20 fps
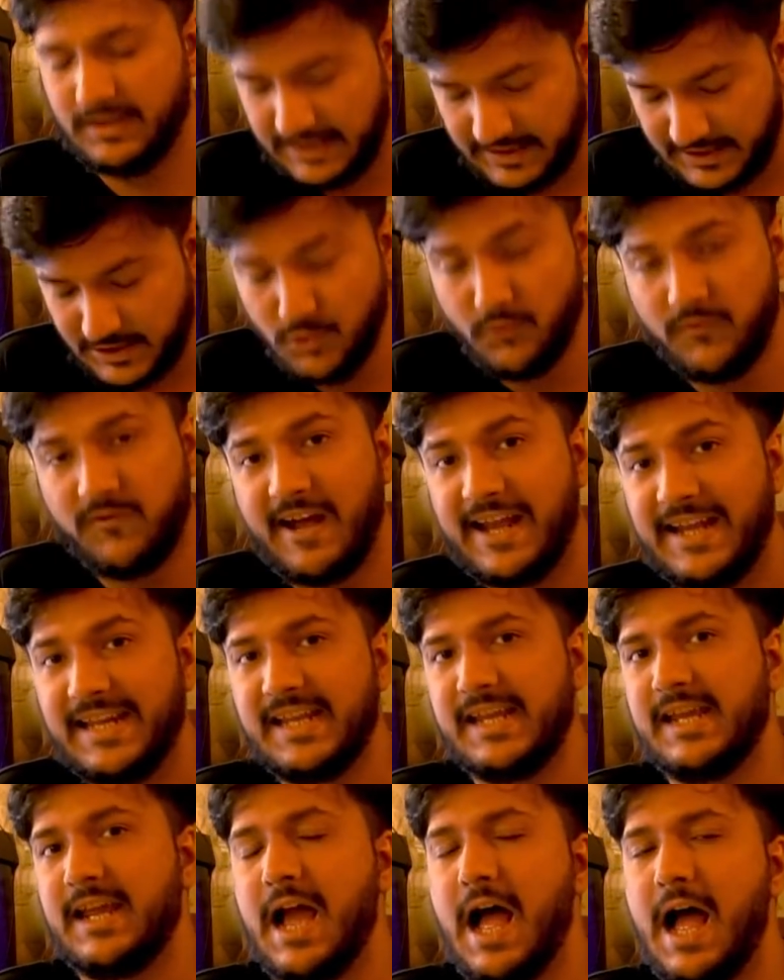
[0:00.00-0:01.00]
then you
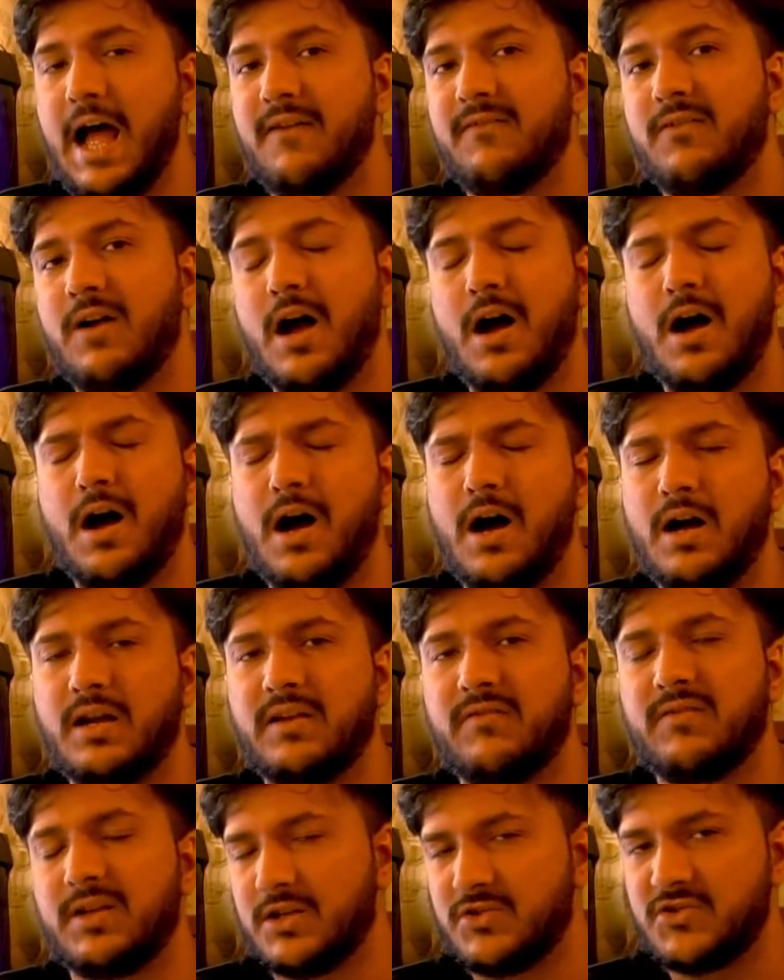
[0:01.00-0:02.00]
finally are
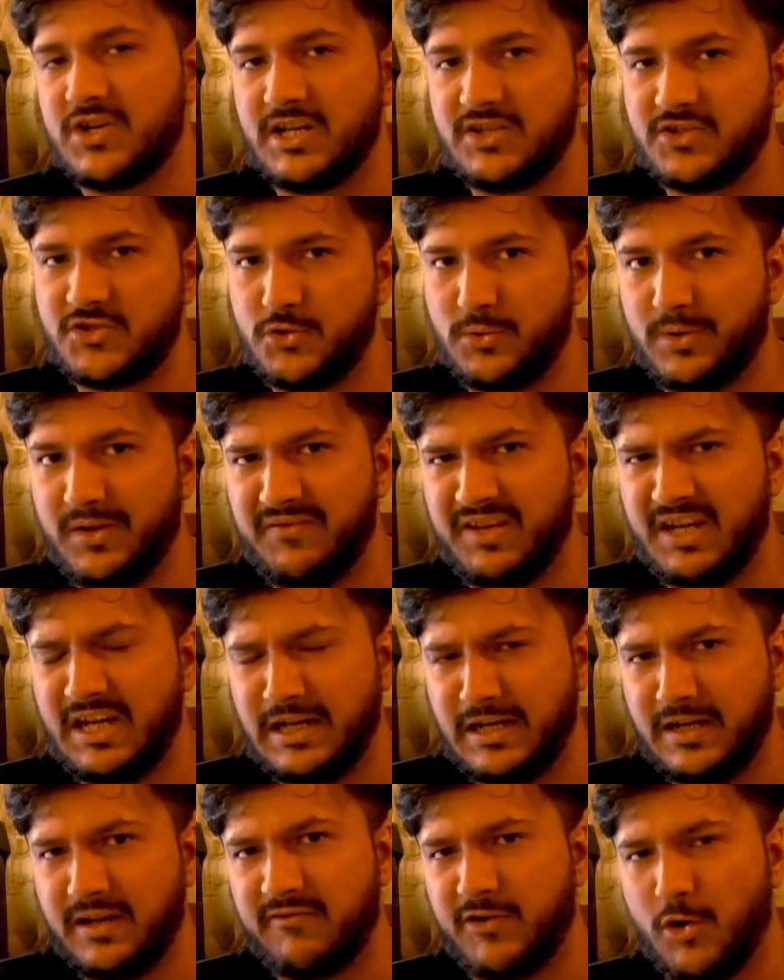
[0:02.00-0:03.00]
given a chance to give an
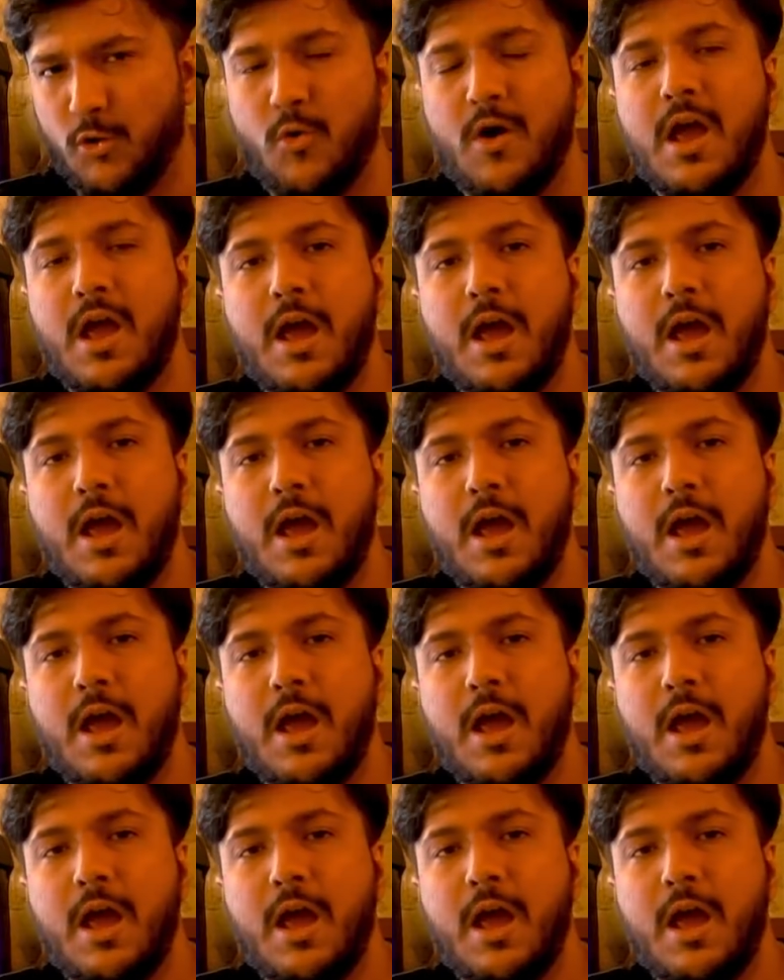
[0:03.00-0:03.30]
interview.